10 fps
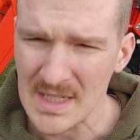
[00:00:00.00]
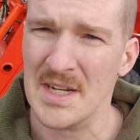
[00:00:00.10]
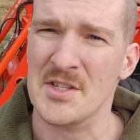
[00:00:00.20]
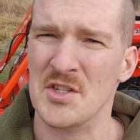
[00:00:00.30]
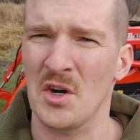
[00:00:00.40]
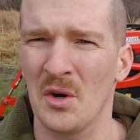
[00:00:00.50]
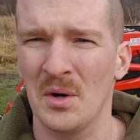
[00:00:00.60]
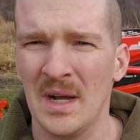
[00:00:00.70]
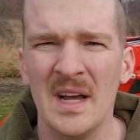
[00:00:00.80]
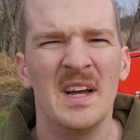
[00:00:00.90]
And so
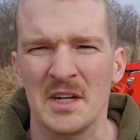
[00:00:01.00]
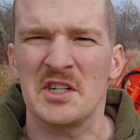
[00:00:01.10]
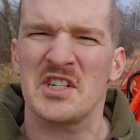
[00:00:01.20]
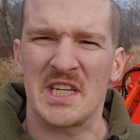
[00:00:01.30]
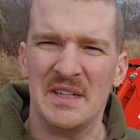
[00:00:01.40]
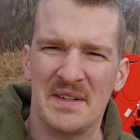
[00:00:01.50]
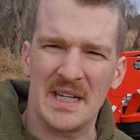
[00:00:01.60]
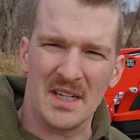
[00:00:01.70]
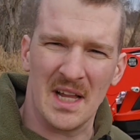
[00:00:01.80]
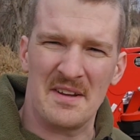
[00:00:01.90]
you're just giving
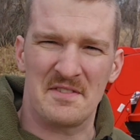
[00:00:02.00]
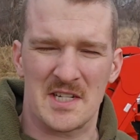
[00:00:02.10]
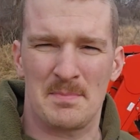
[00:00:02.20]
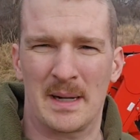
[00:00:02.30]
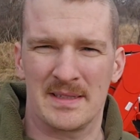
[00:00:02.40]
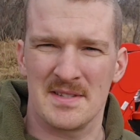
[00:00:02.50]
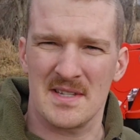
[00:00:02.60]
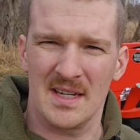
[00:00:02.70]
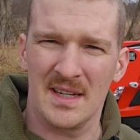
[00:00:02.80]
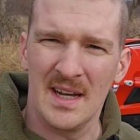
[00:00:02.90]
it a life
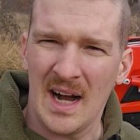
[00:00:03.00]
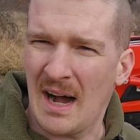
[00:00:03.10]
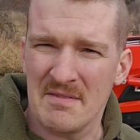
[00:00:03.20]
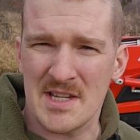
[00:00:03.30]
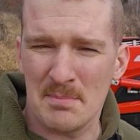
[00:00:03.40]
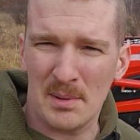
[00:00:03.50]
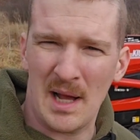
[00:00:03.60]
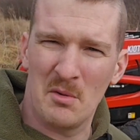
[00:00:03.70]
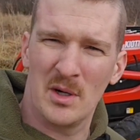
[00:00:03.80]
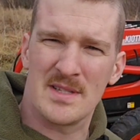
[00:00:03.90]
expectancy. Obviously,
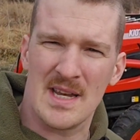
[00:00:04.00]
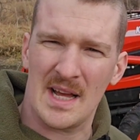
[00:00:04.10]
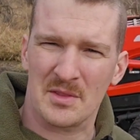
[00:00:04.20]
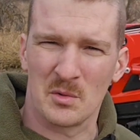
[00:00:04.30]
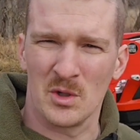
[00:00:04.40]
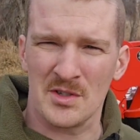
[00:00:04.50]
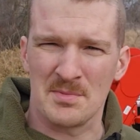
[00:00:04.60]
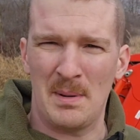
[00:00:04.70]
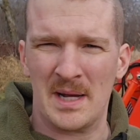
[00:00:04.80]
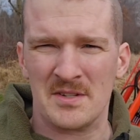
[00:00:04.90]
plywood's not the world's
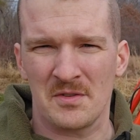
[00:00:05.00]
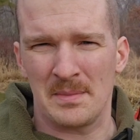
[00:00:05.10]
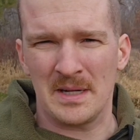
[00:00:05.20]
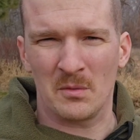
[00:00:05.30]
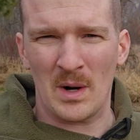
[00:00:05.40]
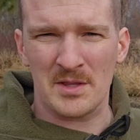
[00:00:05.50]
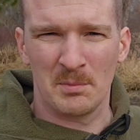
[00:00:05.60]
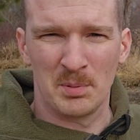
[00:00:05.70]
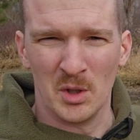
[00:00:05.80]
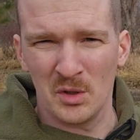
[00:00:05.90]
best for being
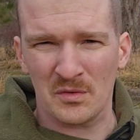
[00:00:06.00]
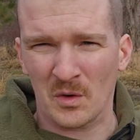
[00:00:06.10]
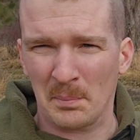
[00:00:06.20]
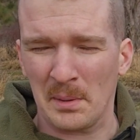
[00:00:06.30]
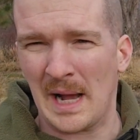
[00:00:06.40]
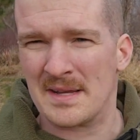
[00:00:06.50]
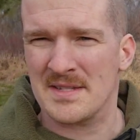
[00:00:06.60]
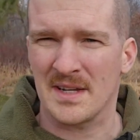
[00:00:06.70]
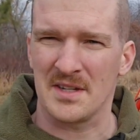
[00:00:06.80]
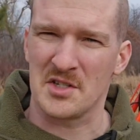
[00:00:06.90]
weatherproof, where
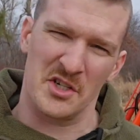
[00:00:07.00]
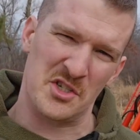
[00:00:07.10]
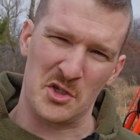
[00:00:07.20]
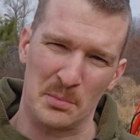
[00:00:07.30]
plastic is just